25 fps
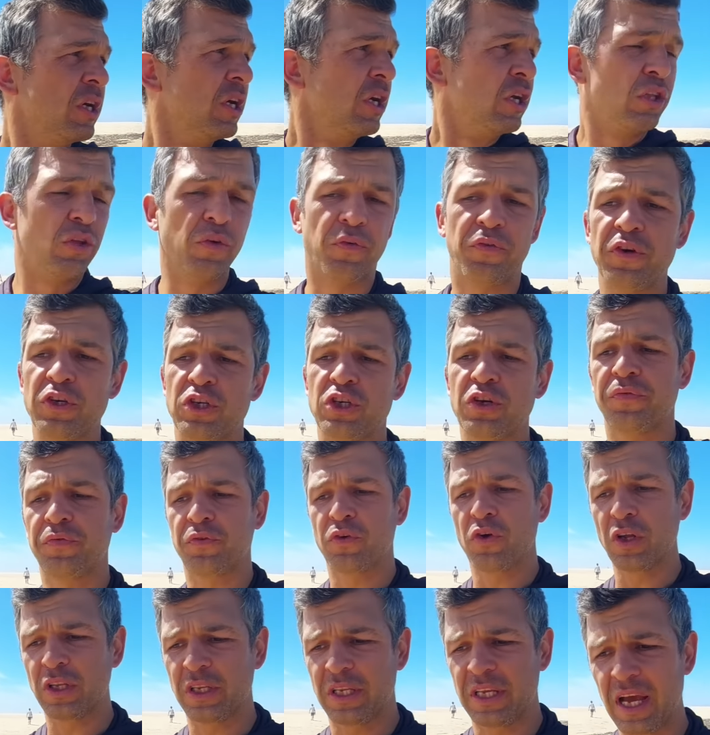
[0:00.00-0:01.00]
If you've got
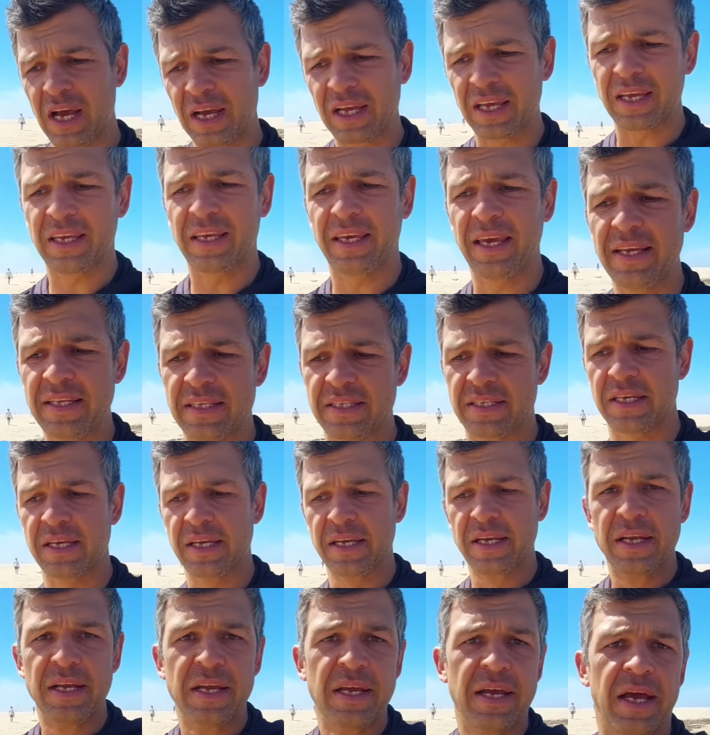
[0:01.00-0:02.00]
younger kids and you
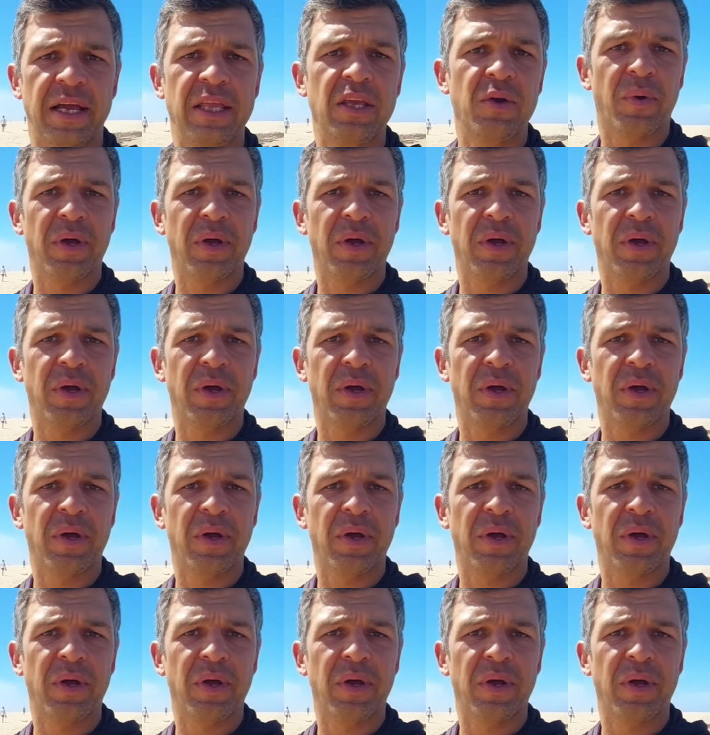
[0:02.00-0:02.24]
want to come and